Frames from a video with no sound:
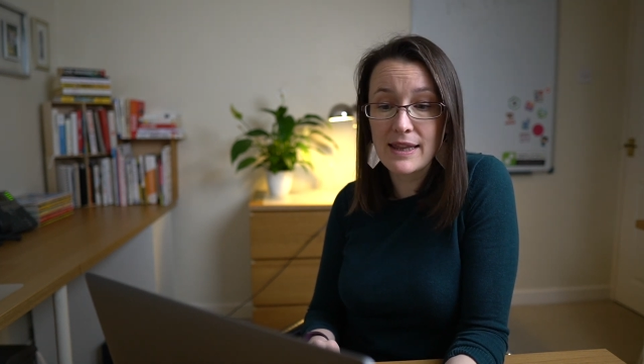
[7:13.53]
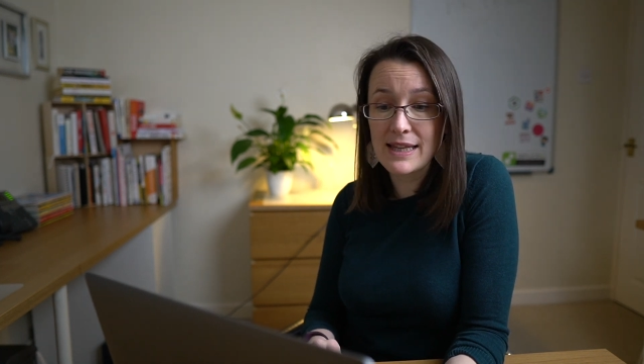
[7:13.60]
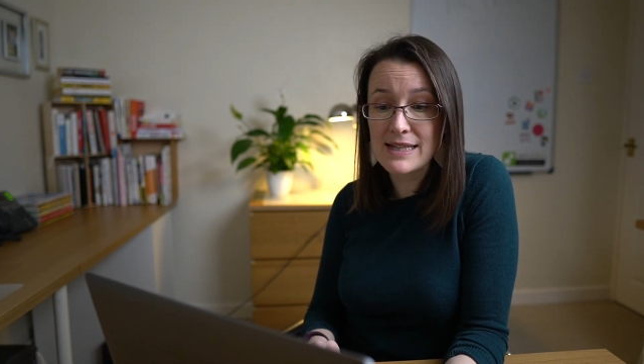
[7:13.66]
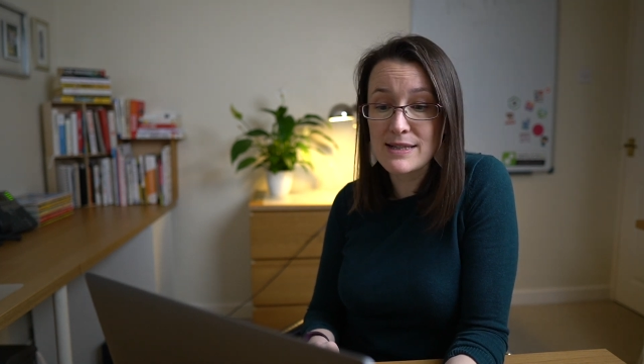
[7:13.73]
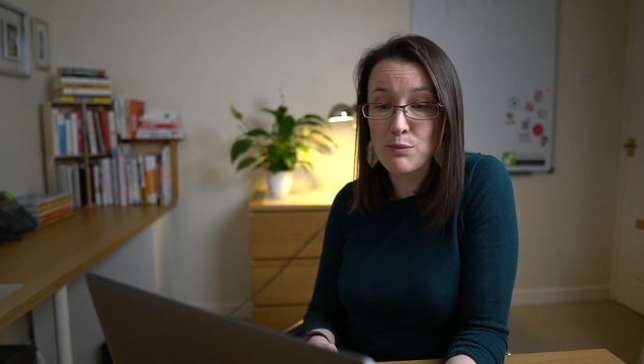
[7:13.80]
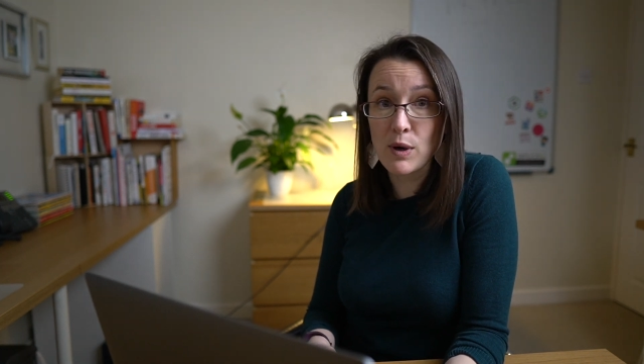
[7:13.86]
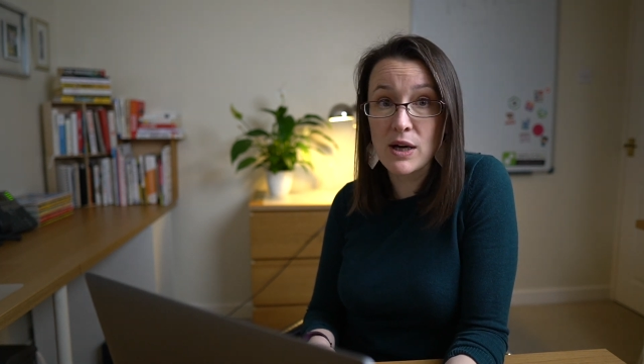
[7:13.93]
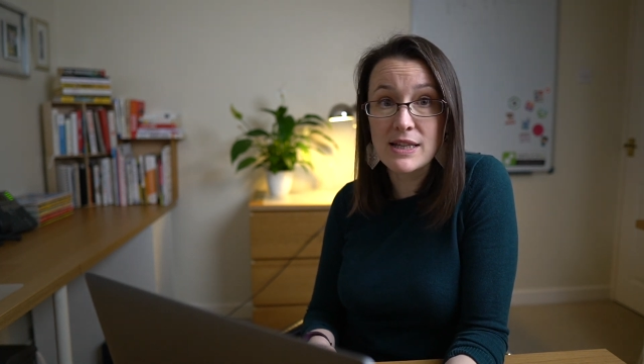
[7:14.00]

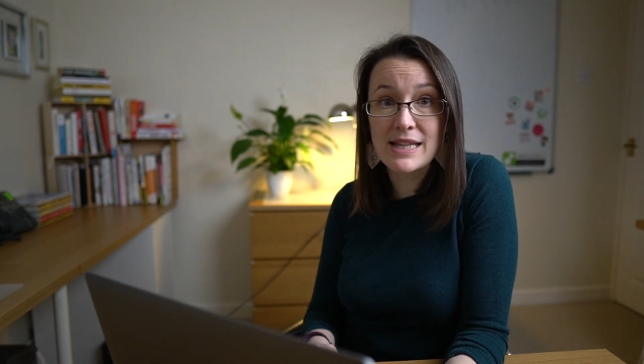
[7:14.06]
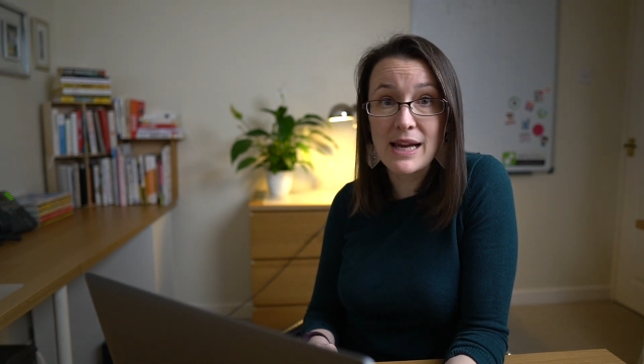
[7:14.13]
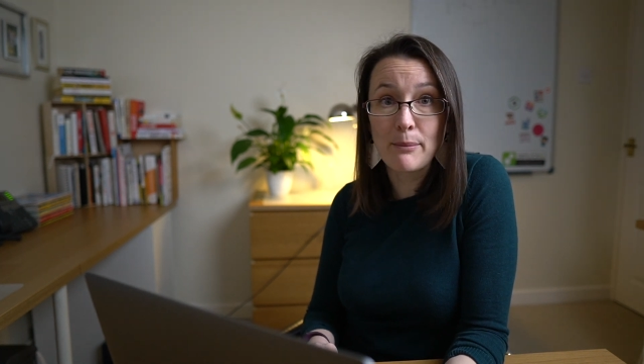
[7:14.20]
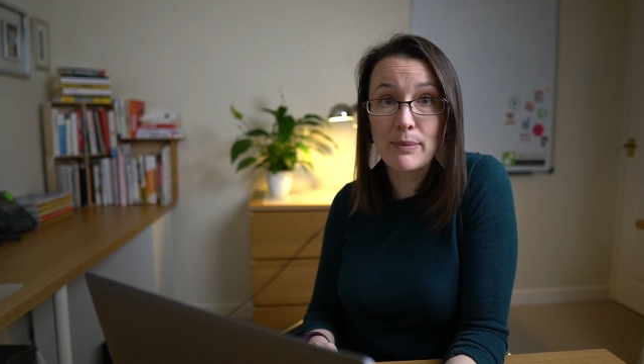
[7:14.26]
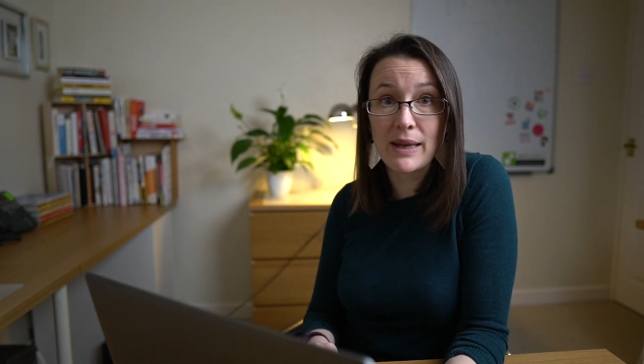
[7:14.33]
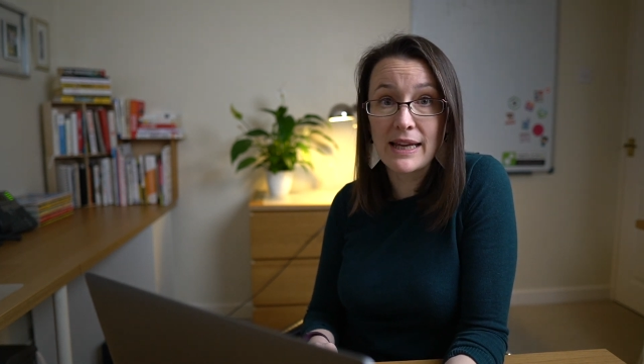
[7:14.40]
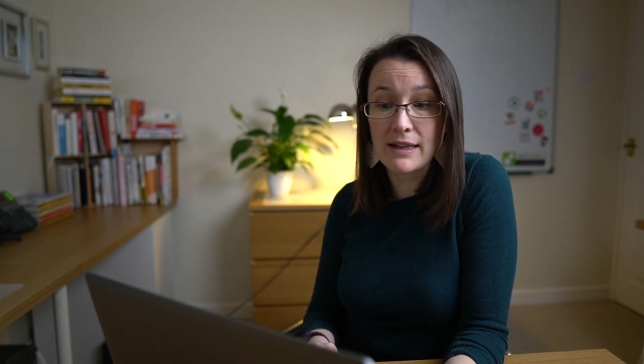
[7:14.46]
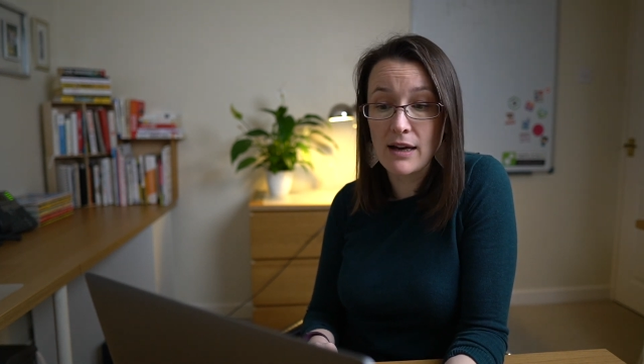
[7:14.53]
this Word
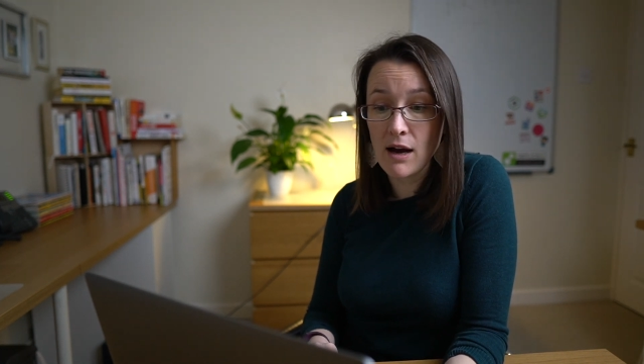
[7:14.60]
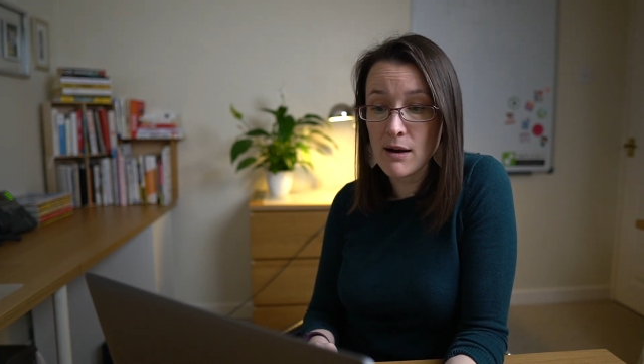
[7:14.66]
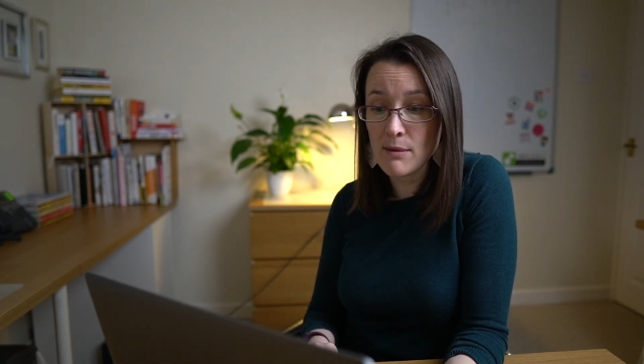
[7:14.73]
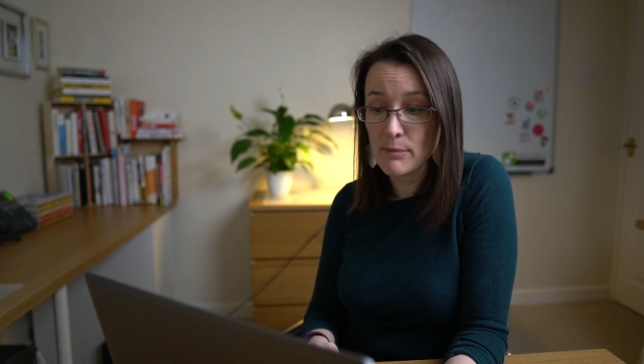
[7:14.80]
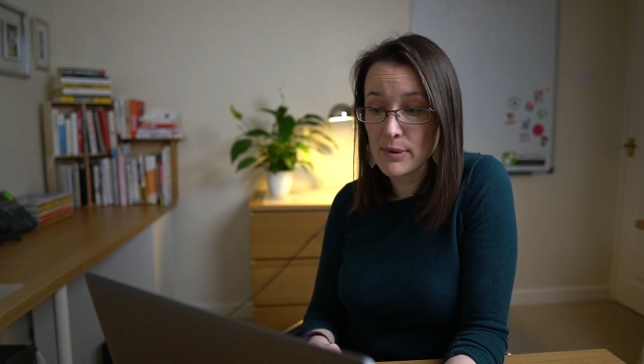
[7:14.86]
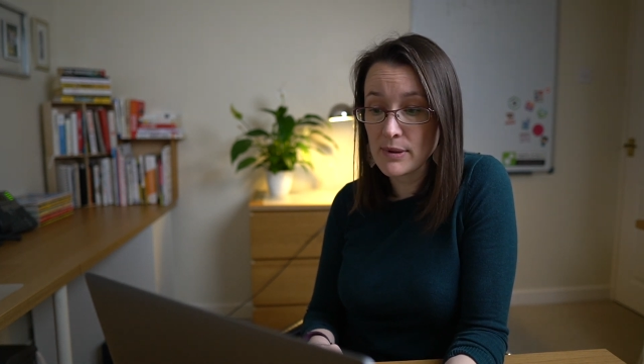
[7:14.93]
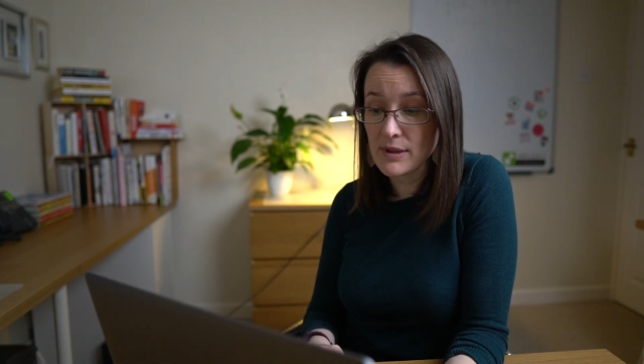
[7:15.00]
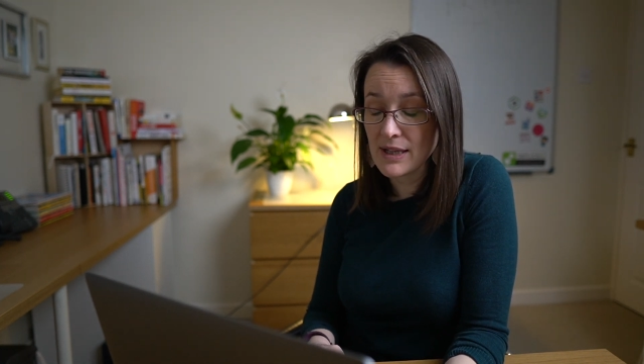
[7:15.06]
template up